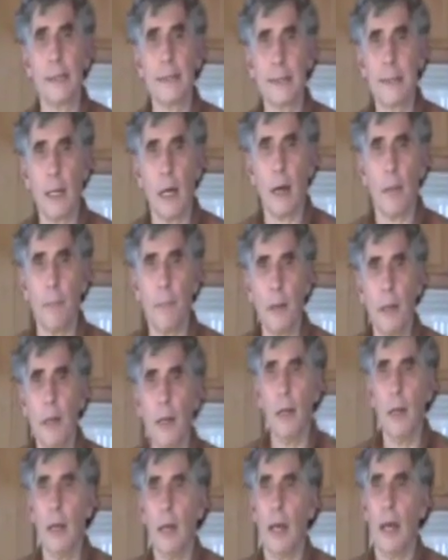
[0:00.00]
this up.
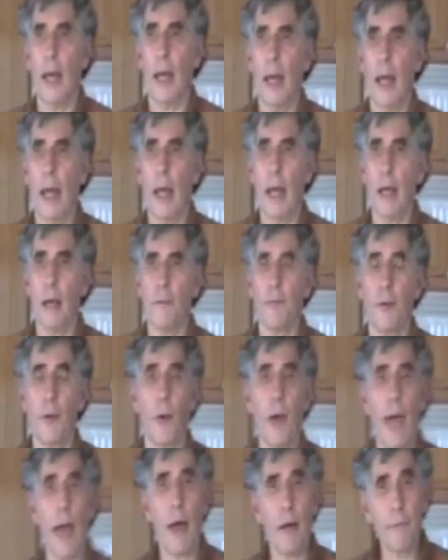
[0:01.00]
If you
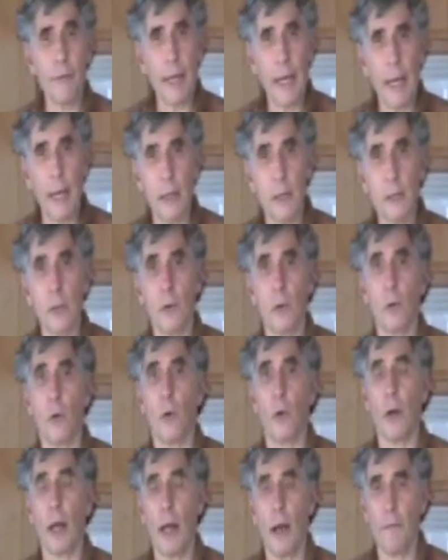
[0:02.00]
have cancer
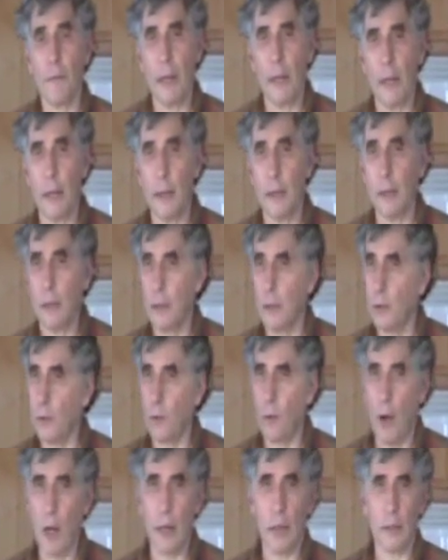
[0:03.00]
or have any
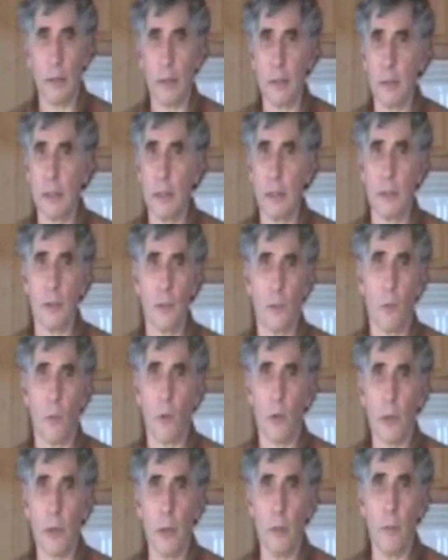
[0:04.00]
chronic disease you're
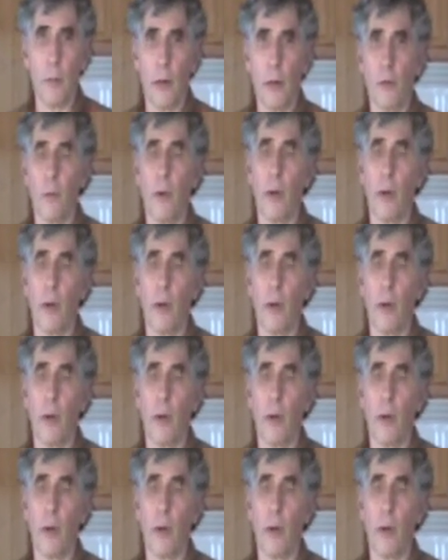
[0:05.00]
working with,